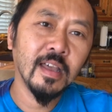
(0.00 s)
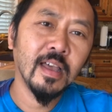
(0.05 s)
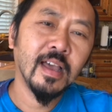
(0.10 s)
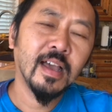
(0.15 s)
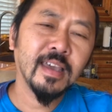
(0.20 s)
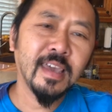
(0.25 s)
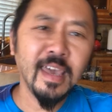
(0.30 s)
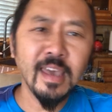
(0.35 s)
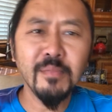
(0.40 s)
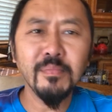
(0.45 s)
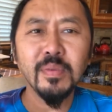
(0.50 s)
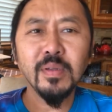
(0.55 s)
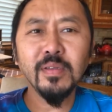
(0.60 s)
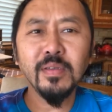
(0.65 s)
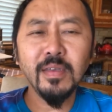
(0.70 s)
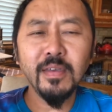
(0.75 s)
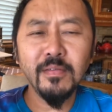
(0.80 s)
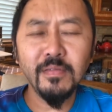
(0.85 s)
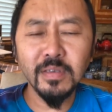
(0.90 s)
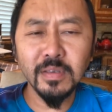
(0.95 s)
Can't
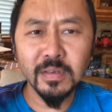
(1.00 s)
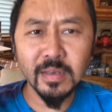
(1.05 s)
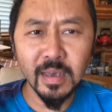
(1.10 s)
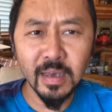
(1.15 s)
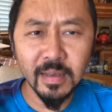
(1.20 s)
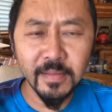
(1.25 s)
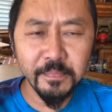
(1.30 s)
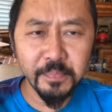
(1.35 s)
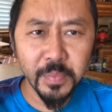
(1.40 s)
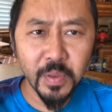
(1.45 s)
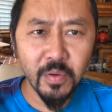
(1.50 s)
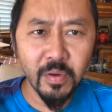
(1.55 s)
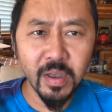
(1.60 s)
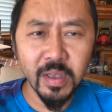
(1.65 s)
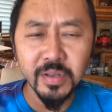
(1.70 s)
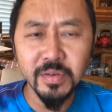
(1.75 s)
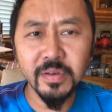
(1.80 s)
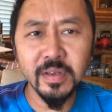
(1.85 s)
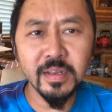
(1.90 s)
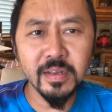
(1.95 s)
believe he's got
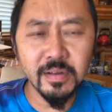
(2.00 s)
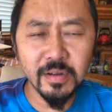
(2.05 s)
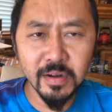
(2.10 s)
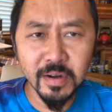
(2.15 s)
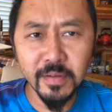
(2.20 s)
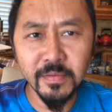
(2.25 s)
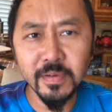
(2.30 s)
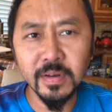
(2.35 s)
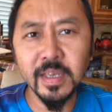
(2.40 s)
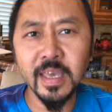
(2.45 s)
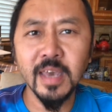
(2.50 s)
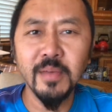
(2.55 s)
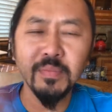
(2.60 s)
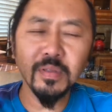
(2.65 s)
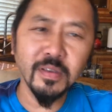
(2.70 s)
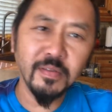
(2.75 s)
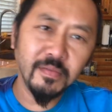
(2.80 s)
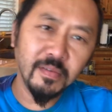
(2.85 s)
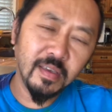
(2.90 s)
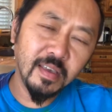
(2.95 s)
graduated Harvard. Can't
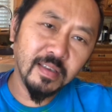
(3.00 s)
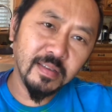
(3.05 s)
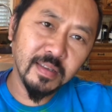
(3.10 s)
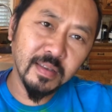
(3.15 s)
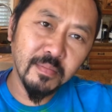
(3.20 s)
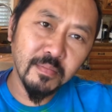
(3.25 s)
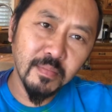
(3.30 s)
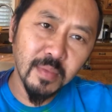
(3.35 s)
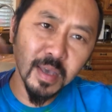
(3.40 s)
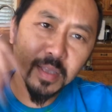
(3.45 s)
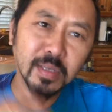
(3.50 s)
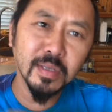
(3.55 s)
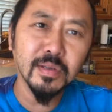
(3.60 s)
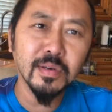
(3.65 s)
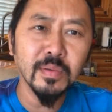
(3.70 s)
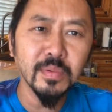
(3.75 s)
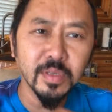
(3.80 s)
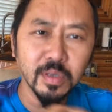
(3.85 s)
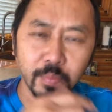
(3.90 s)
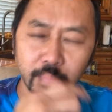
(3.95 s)
believe he's in med school.
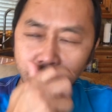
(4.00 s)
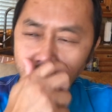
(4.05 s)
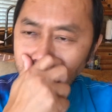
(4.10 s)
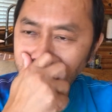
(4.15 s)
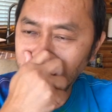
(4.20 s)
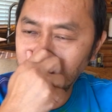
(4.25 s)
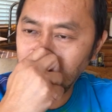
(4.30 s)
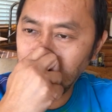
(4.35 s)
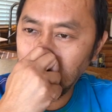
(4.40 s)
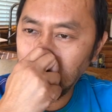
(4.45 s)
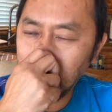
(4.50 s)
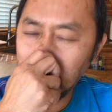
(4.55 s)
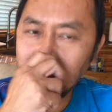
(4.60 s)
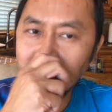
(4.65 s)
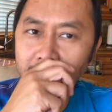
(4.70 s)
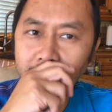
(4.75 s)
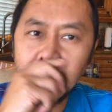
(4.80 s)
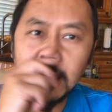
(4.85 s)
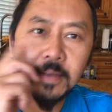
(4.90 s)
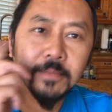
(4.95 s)
I'm so proud of my kid.